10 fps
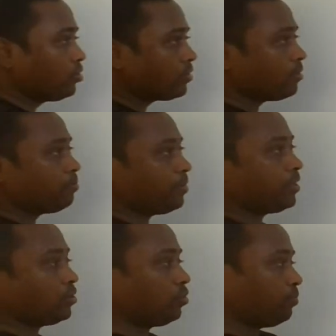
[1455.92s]

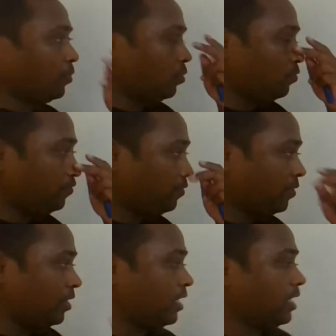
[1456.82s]
simple to prove
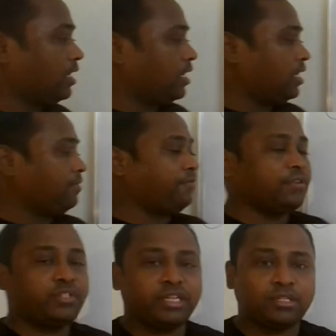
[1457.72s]
if you
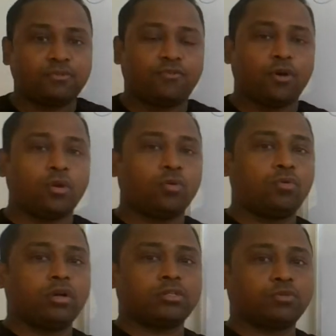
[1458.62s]
just
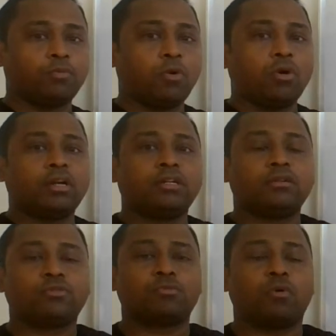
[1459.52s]
follow a small
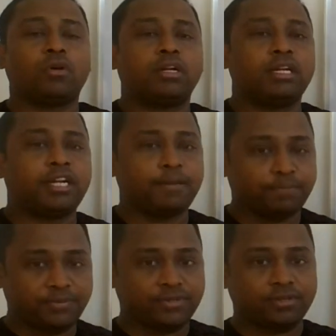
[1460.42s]

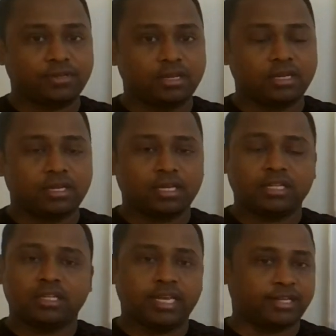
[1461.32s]
tips
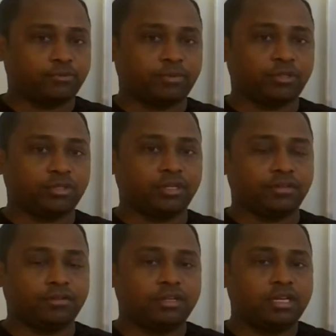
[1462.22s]
in the expression,
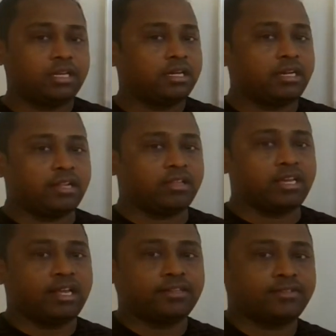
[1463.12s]
nothing
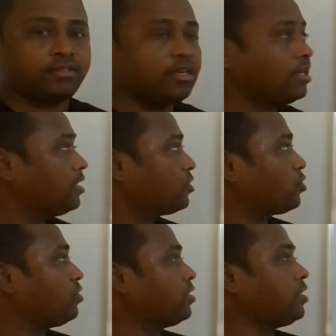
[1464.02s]
else.
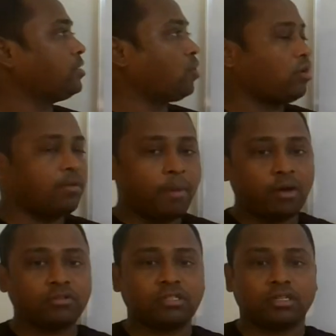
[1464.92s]
So this is all
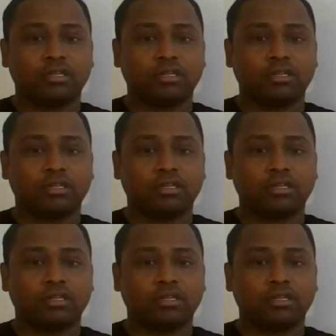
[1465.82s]
about